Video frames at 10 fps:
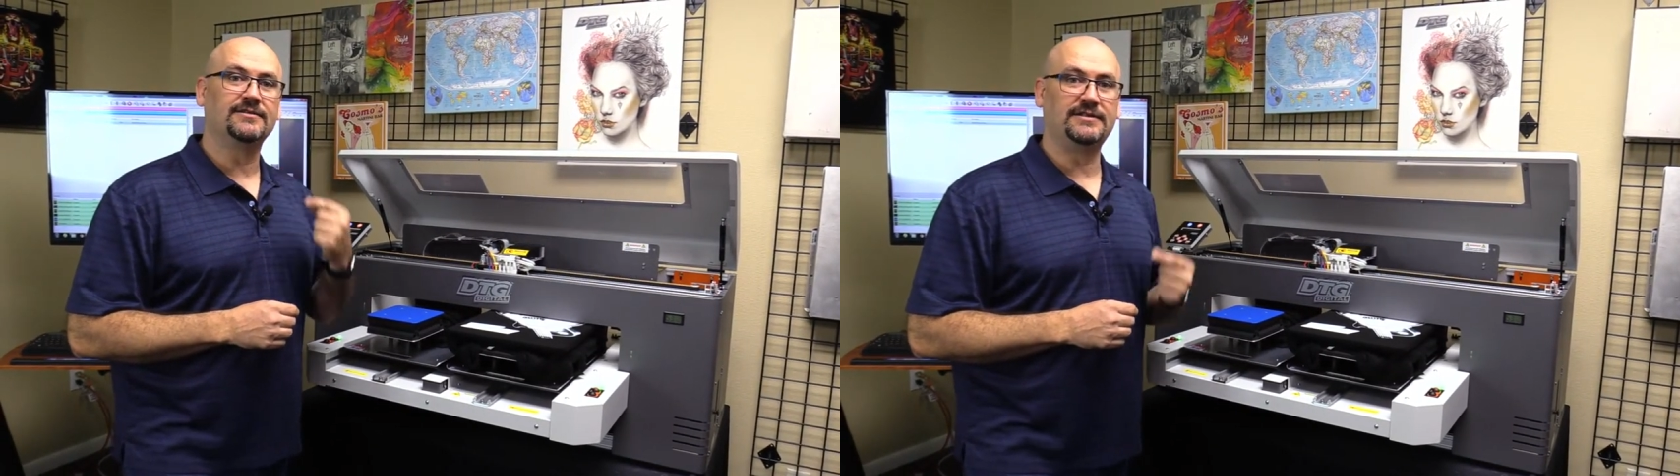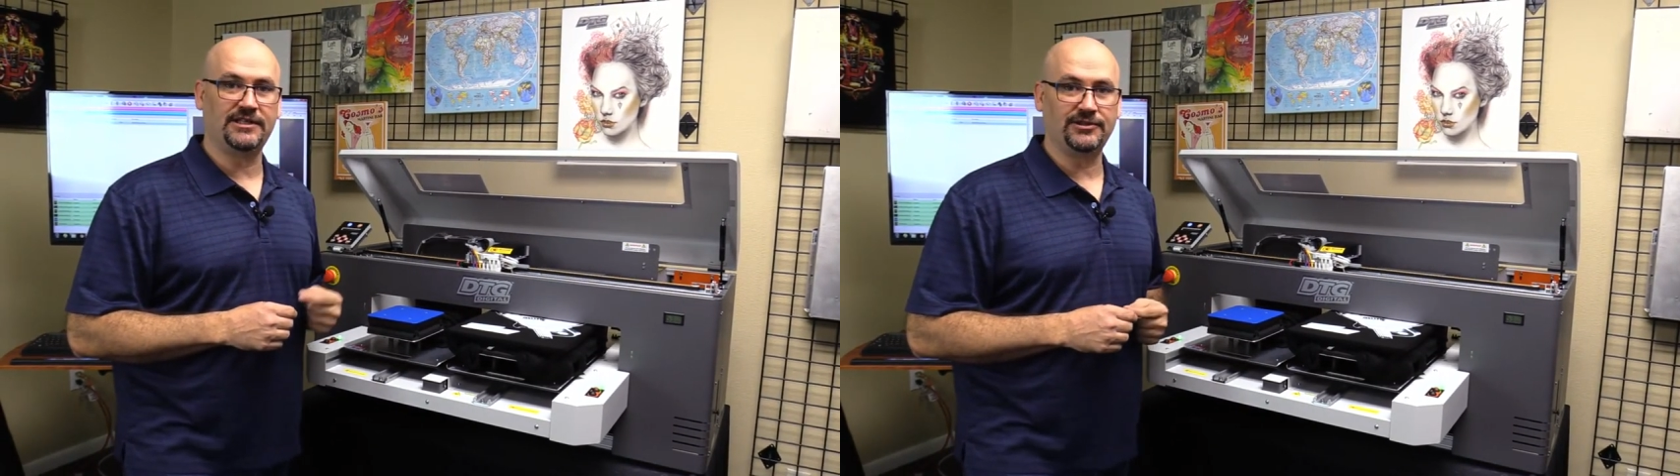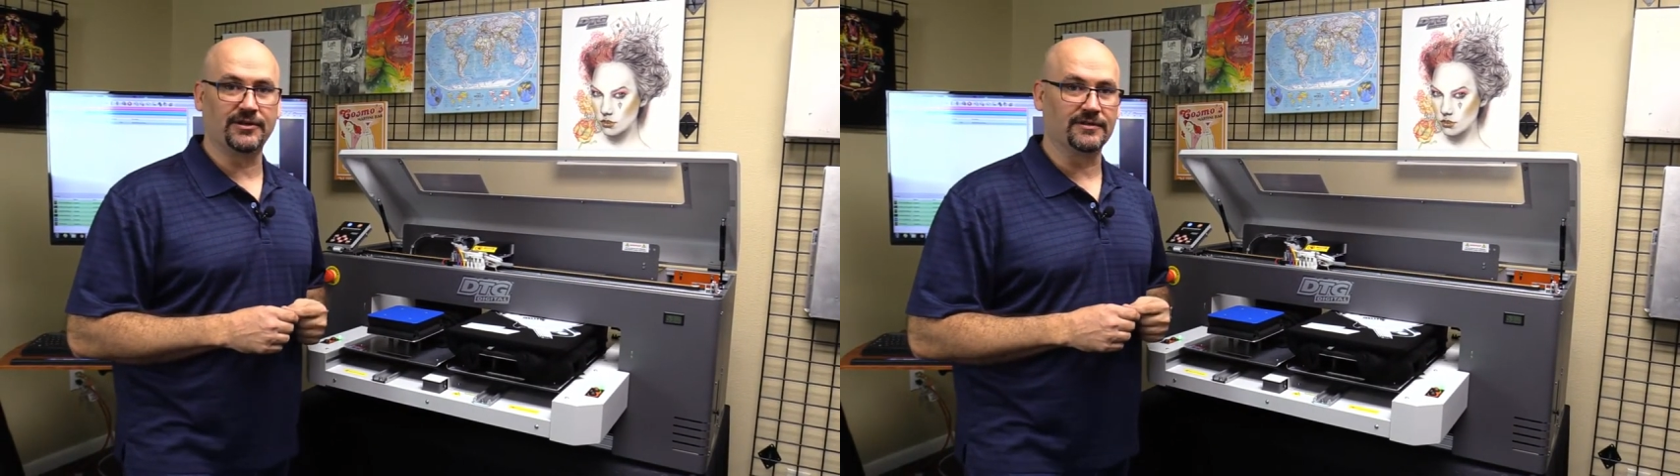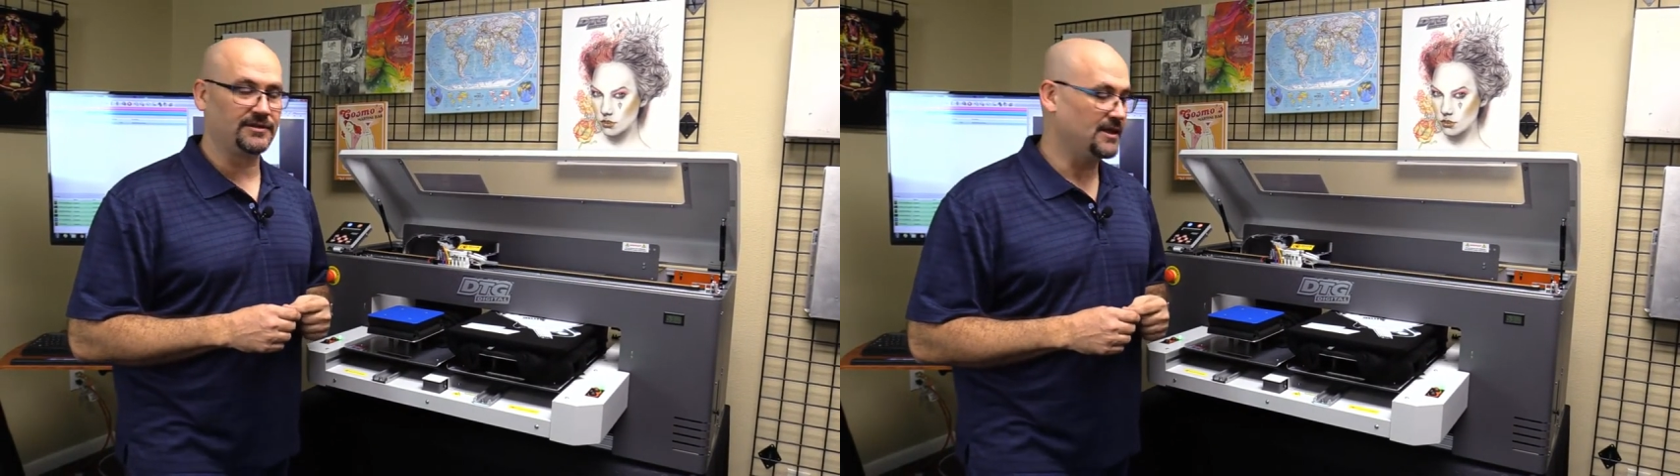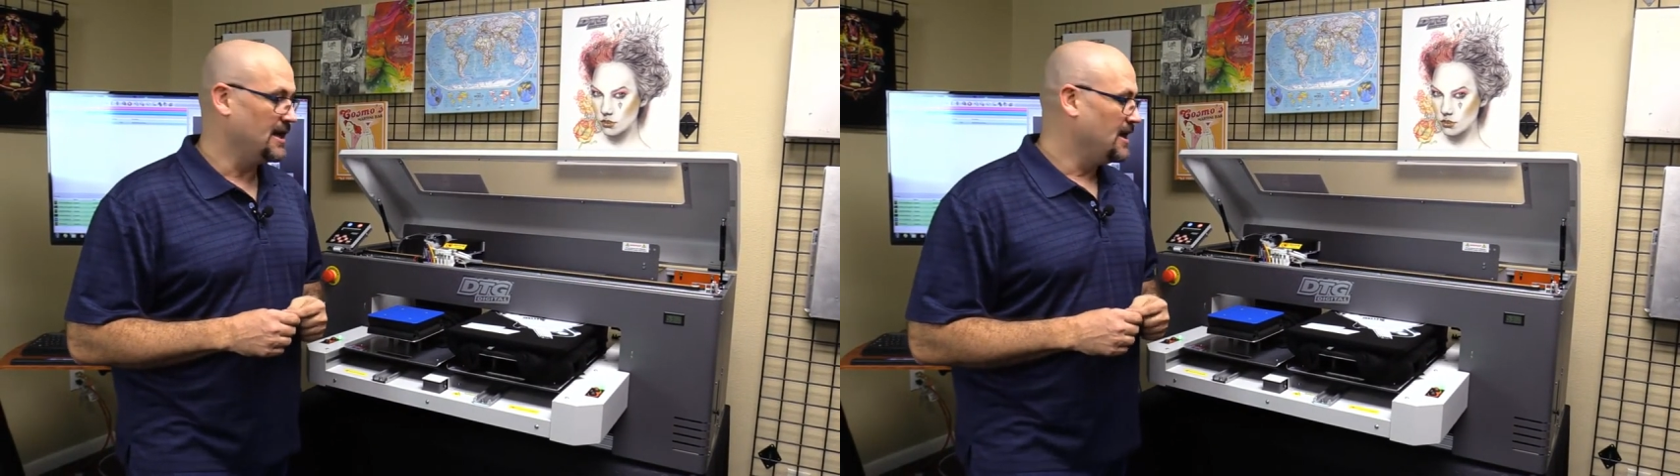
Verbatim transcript: t-shirts.